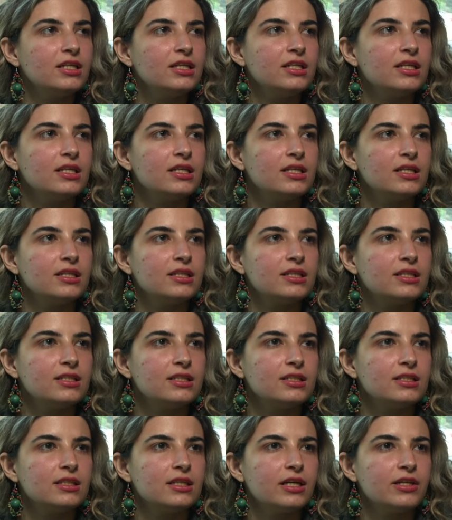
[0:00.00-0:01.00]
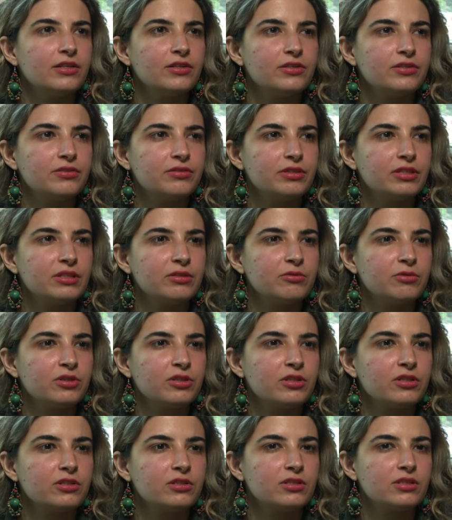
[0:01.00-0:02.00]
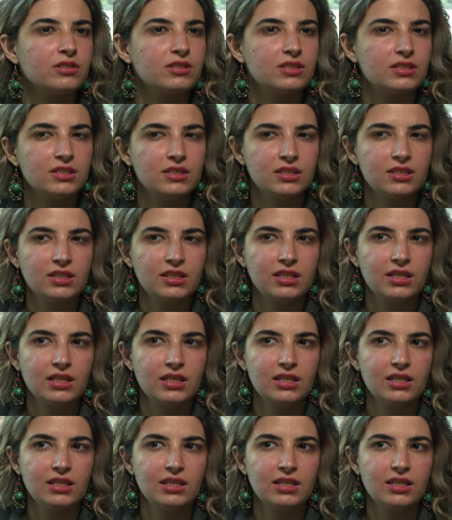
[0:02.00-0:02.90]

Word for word: Uh, the, the other three were Sicilian,